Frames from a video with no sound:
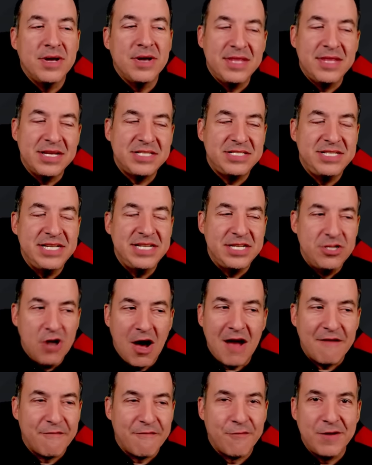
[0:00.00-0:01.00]
This did
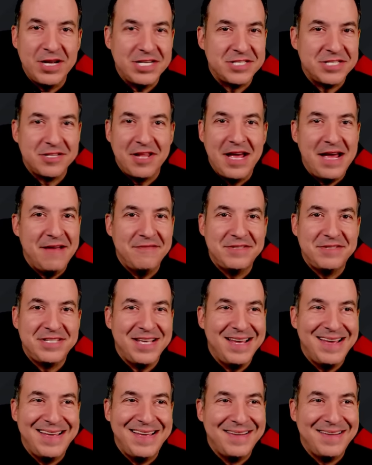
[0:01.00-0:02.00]
not free slaves
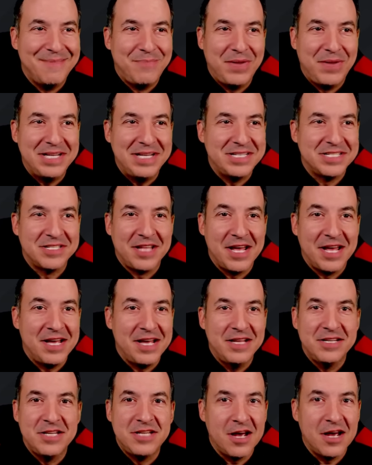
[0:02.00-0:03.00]
in places like
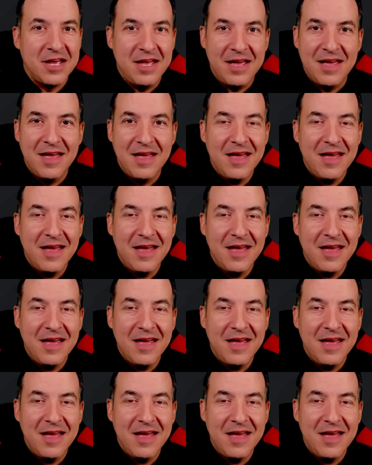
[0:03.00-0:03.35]
Kentucky